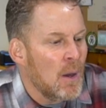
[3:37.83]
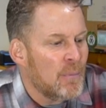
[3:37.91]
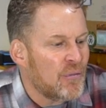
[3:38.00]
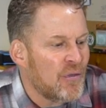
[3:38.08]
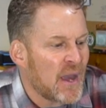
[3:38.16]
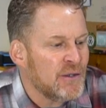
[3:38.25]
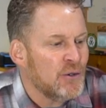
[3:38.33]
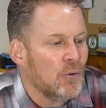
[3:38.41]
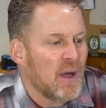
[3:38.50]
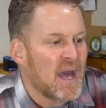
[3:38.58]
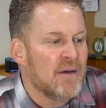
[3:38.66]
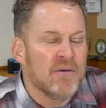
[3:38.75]
But then
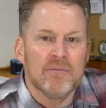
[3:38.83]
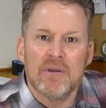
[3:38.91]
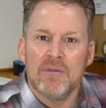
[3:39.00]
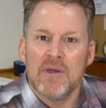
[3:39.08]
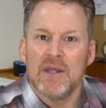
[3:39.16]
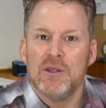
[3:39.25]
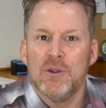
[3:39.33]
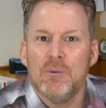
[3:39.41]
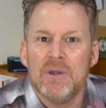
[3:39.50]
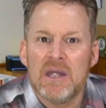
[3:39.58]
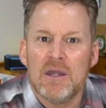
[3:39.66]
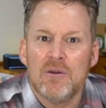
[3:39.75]
you'll have everything you
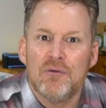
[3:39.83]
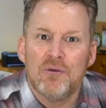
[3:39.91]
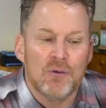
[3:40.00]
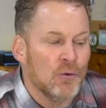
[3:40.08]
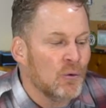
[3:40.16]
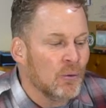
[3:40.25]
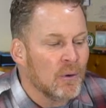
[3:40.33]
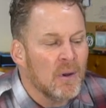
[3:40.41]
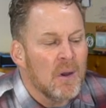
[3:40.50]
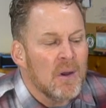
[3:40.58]
need to